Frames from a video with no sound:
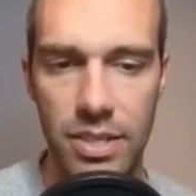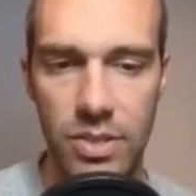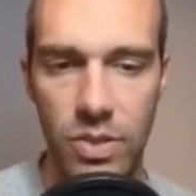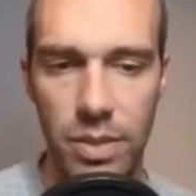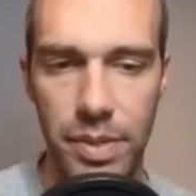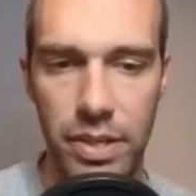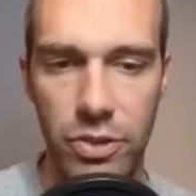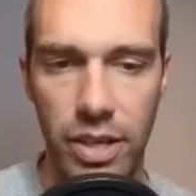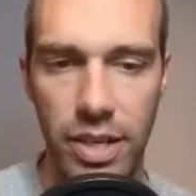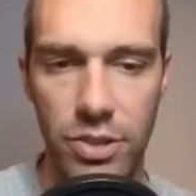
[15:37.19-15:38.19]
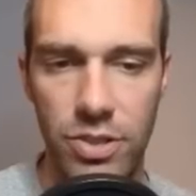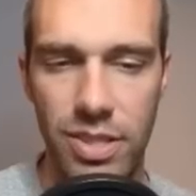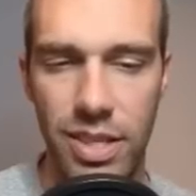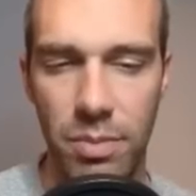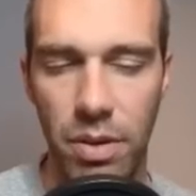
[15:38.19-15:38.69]
Or am I going to try and catch...
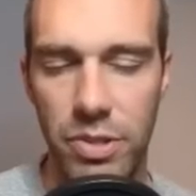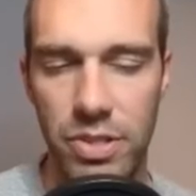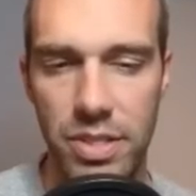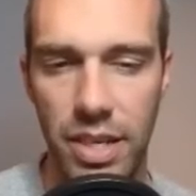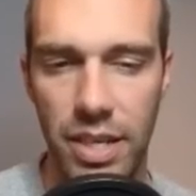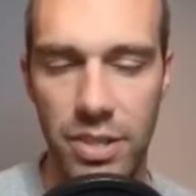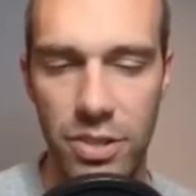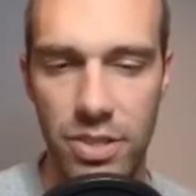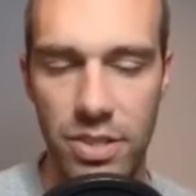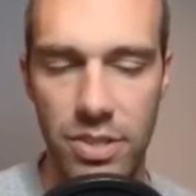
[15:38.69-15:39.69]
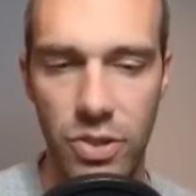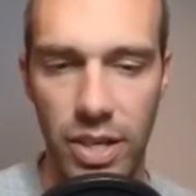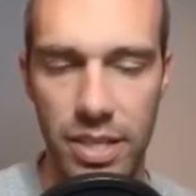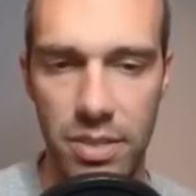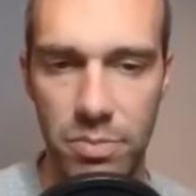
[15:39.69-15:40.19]
No, I'd probably just stay in and just try and
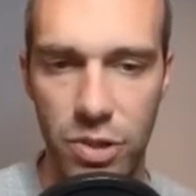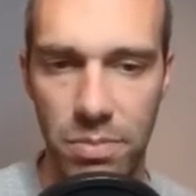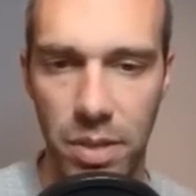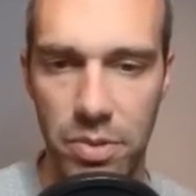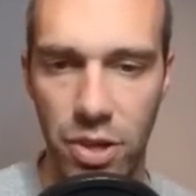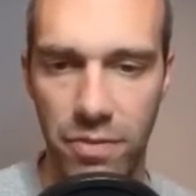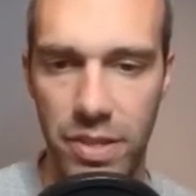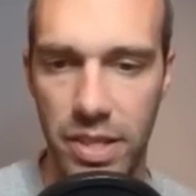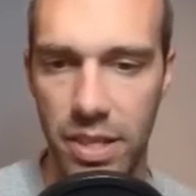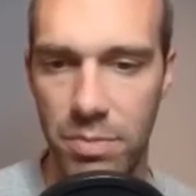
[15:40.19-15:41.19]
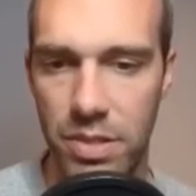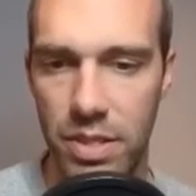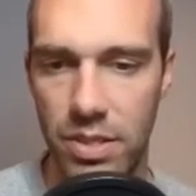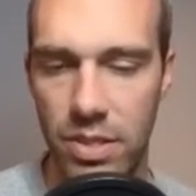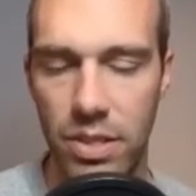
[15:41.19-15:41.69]
get some chip damage off and then come
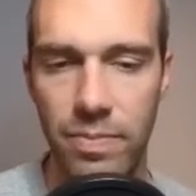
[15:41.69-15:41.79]
Sneasel.